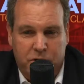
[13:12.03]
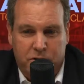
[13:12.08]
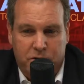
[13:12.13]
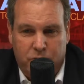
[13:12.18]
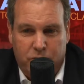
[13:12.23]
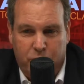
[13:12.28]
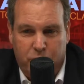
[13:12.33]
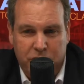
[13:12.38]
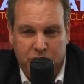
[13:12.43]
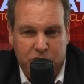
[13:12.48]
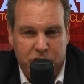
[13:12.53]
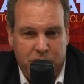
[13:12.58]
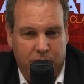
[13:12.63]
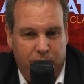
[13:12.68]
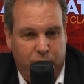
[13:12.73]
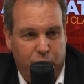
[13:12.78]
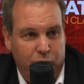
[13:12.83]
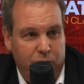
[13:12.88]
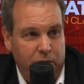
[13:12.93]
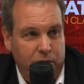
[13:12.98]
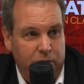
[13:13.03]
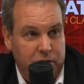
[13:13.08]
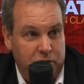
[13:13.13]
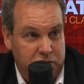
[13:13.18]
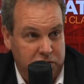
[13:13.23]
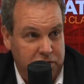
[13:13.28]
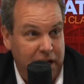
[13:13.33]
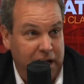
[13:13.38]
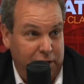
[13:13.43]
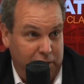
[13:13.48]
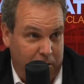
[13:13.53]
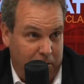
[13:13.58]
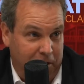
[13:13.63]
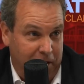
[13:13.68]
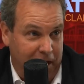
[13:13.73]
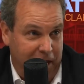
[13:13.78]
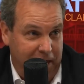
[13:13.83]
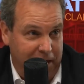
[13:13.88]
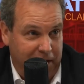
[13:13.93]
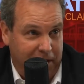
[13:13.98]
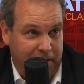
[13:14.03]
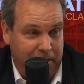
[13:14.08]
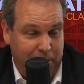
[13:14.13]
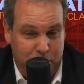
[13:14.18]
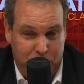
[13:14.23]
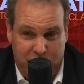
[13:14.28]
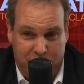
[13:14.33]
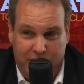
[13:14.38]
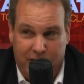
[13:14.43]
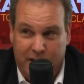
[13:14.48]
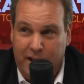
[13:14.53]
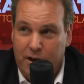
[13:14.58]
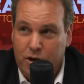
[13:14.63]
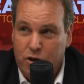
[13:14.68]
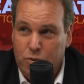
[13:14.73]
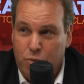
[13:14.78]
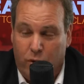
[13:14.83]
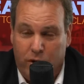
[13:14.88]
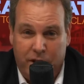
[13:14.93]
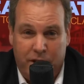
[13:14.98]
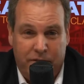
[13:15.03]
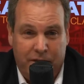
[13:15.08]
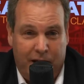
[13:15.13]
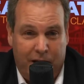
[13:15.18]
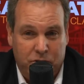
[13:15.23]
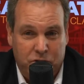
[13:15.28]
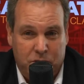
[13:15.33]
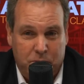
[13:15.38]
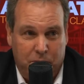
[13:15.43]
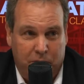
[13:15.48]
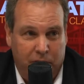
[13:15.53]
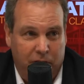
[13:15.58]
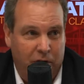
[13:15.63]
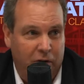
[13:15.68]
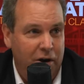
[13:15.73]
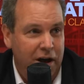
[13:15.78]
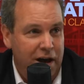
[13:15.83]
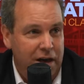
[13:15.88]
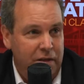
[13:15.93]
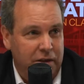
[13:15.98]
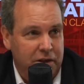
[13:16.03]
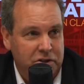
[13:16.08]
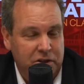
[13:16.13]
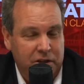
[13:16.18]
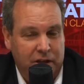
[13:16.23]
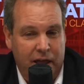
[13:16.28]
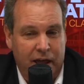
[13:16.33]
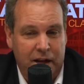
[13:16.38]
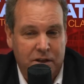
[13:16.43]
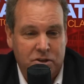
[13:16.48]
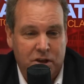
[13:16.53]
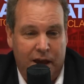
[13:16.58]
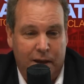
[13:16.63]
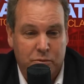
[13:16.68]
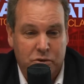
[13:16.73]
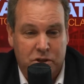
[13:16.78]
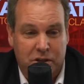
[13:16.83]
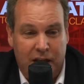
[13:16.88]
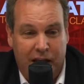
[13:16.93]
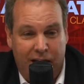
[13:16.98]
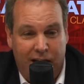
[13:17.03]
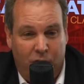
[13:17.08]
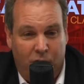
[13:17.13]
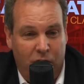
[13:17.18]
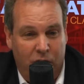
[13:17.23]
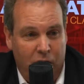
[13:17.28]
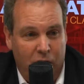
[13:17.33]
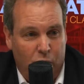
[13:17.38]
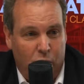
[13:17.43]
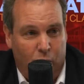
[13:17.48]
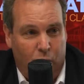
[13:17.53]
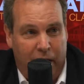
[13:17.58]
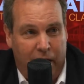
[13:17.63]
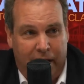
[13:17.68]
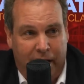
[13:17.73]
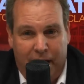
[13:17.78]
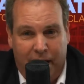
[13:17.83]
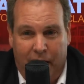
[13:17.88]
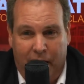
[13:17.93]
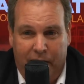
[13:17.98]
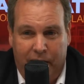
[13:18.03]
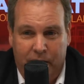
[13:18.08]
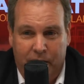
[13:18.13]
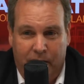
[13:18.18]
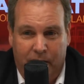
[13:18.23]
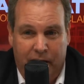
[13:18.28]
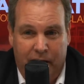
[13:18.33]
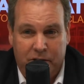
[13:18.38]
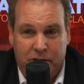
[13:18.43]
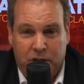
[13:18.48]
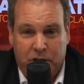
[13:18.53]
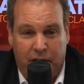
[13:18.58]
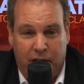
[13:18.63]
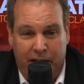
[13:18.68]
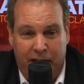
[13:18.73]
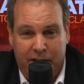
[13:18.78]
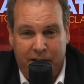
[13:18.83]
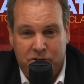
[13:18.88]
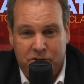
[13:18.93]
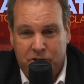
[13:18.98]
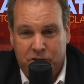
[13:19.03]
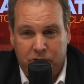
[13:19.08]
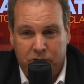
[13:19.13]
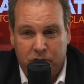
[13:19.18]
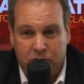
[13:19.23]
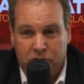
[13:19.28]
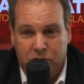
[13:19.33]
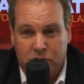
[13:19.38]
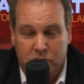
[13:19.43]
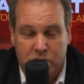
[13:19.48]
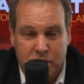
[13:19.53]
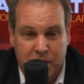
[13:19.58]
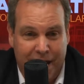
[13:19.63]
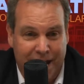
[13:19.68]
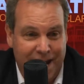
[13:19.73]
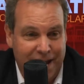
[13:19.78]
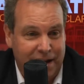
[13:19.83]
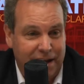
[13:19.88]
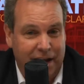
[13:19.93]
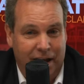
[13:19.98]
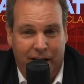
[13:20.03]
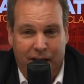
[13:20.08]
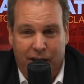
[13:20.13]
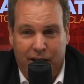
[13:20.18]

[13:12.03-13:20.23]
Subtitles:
if we're the seller and it comes in $20,000 below, this is a lot of times now why I advise clients to take